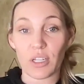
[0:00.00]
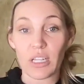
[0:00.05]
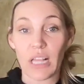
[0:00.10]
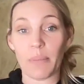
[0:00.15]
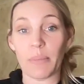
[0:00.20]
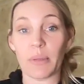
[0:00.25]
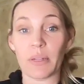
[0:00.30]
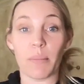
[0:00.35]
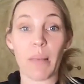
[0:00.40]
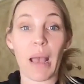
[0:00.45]

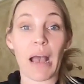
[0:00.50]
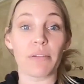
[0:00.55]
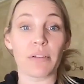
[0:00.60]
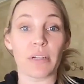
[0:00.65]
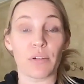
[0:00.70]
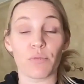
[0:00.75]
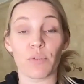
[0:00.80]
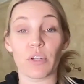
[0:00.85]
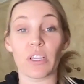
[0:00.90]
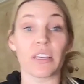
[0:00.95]
climbing a mountain
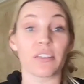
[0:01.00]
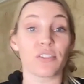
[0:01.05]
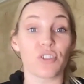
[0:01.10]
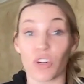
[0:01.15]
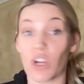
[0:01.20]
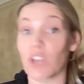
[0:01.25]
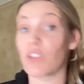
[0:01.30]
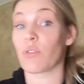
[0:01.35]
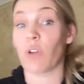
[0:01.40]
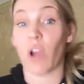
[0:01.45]
and realize
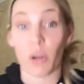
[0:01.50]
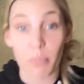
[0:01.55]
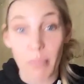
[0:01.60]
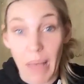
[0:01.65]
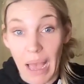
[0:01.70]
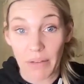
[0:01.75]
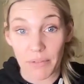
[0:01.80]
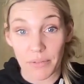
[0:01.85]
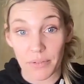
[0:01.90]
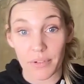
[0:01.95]
you're on the wrong
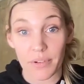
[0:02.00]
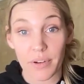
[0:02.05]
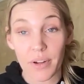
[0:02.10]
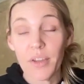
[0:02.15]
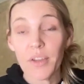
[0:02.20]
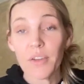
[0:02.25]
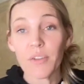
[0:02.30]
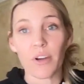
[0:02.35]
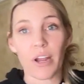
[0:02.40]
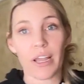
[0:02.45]
mountain,
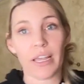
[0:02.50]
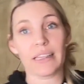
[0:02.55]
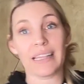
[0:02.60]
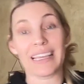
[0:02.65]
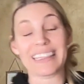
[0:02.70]
right?